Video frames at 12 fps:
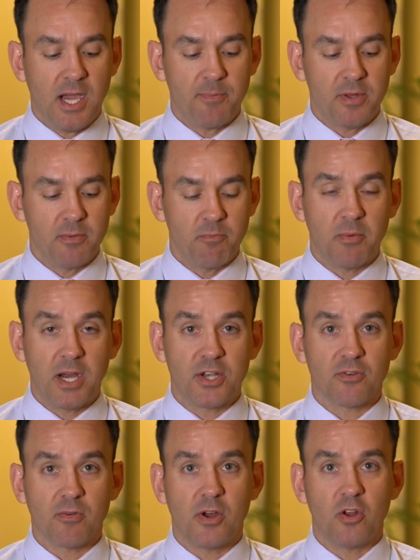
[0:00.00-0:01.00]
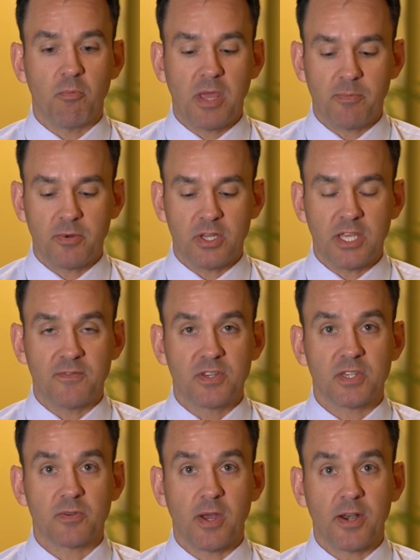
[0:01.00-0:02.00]
up my Toronto Maple Leafs
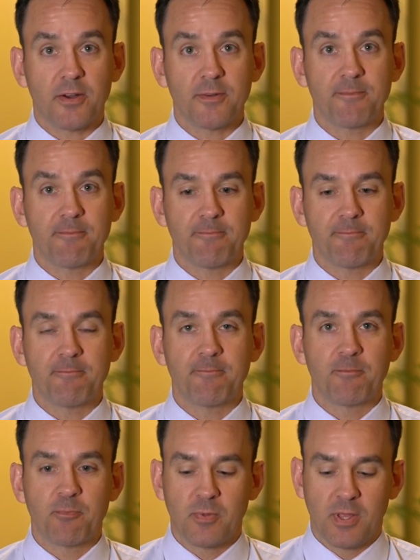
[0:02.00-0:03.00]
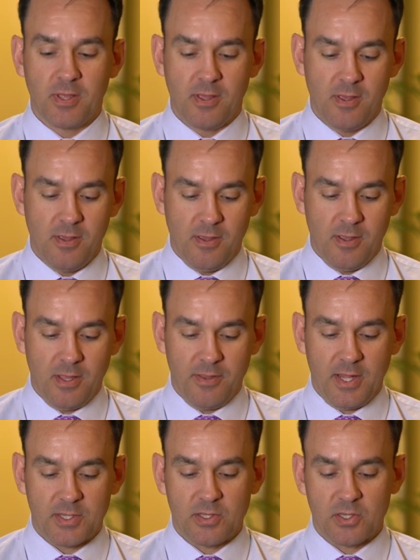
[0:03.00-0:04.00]
sweater. And
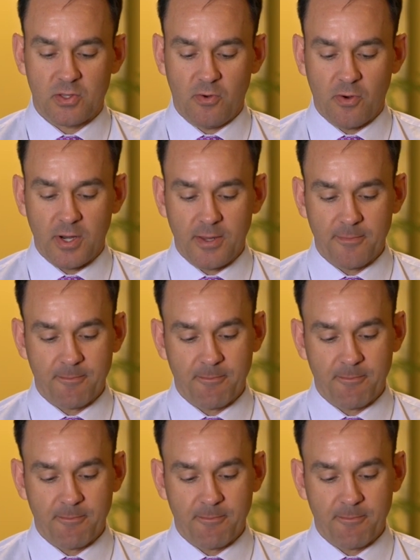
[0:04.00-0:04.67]
that's the story